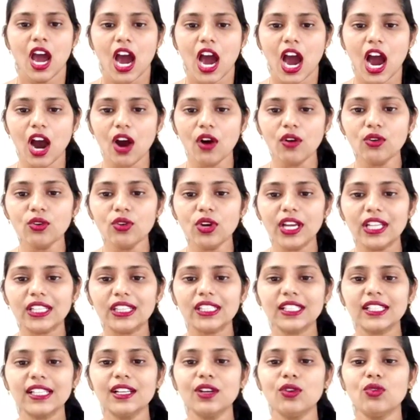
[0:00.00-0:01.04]
How do
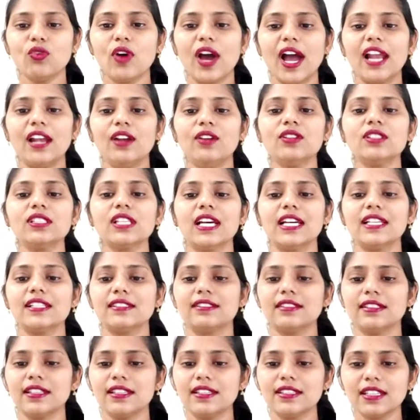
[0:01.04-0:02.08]
ethical values
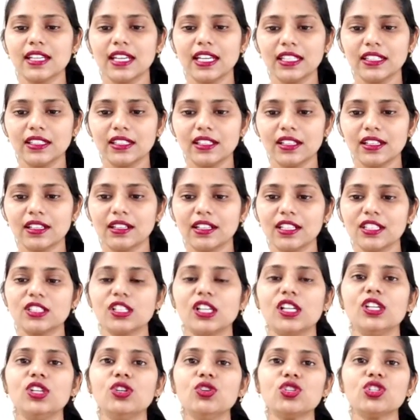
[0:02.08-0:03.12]
assist in the
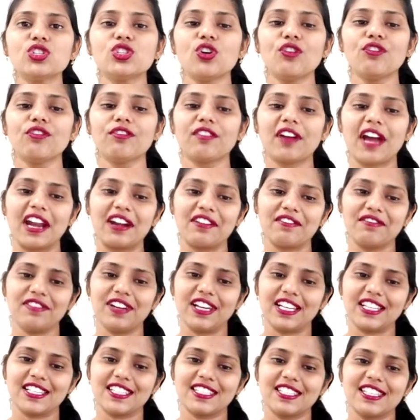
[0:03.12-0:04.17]
resolution of
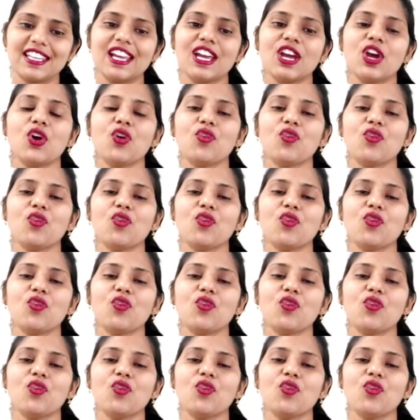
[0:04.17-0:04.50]
conflicts